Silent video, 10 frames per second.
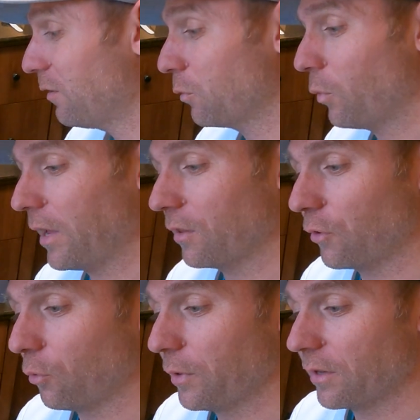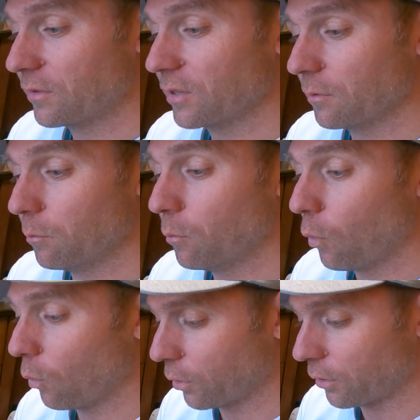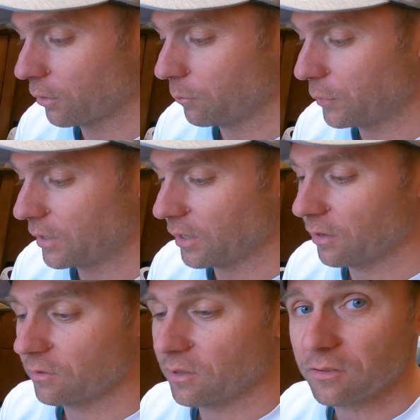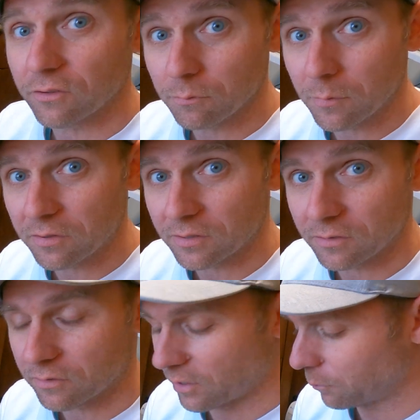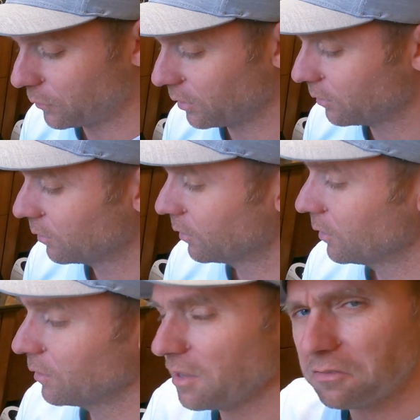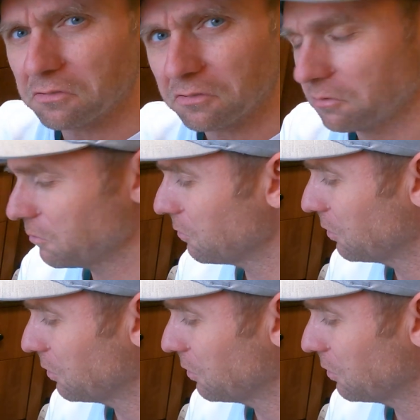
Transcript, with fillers: these would weigh a little bit more because this is missing something. This is,